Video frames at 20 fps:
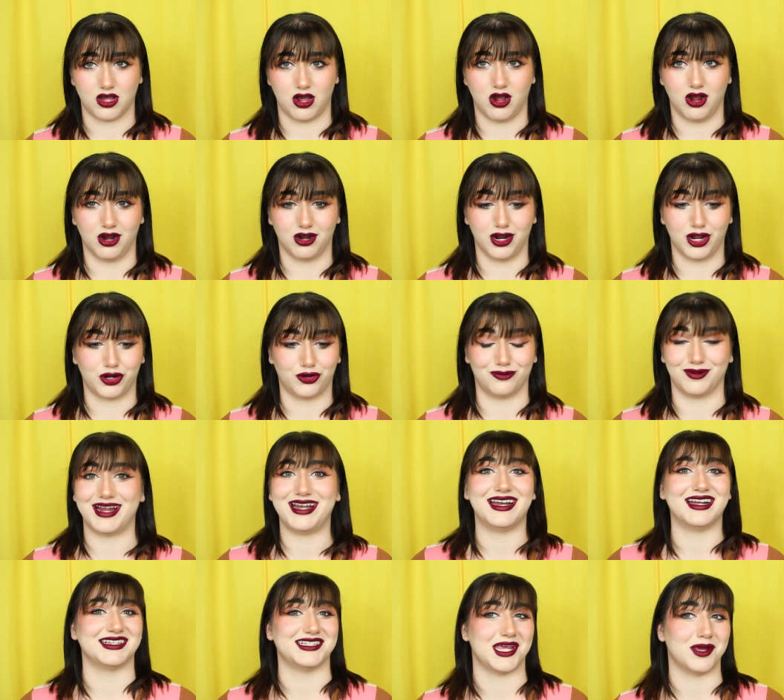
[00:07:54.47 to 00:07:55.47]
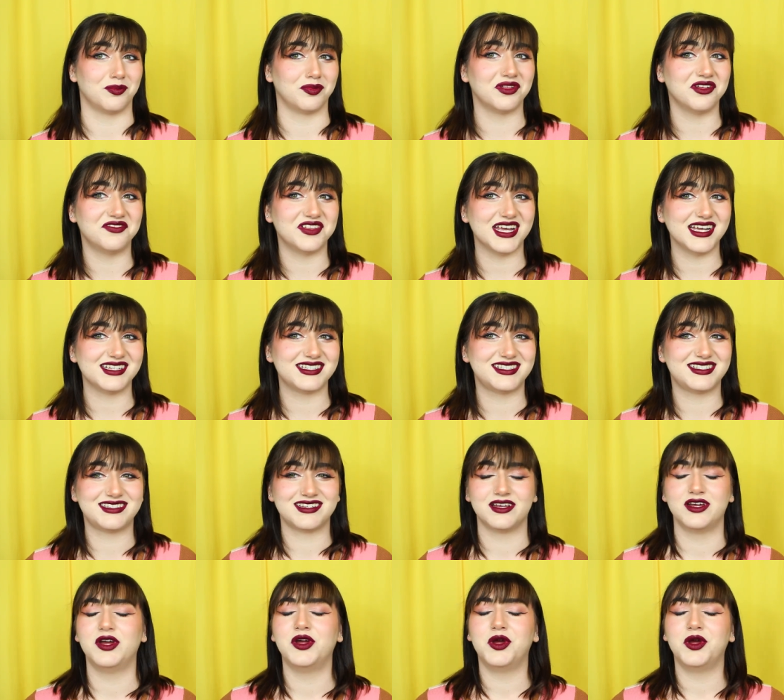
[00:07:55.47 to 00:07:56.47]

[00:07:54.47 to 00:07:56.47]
are a great example of this,